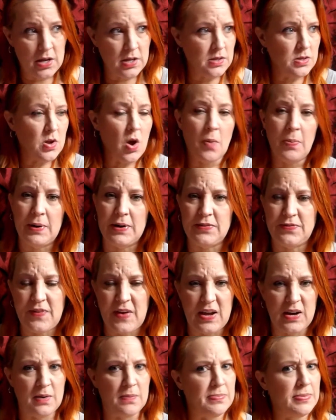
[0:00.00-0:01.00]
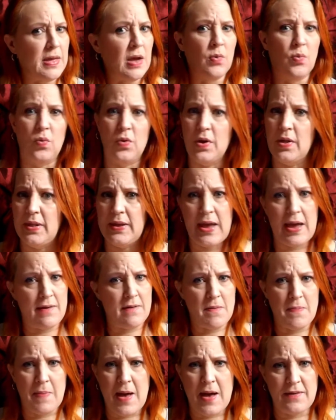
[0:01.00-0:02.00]
Nobody's found them. They really have
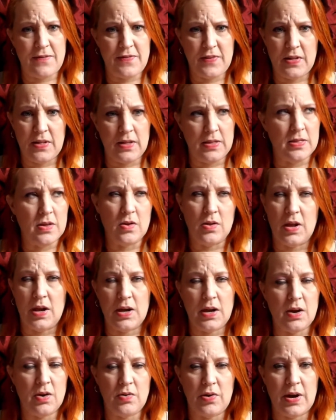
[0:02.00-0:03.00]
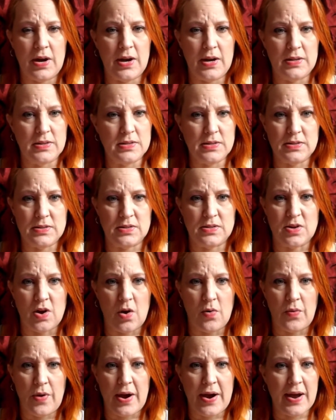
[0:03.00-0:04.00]
a bad feeling. They're like, okay, this is
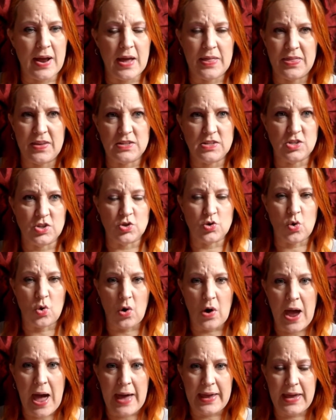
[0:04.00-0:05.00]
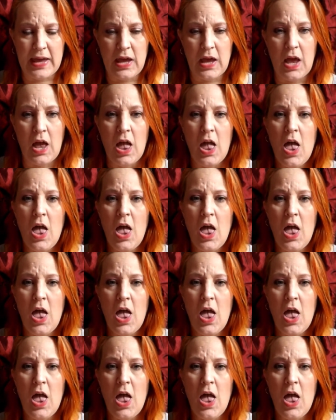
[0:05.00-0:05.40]
not right. I think she's cracking.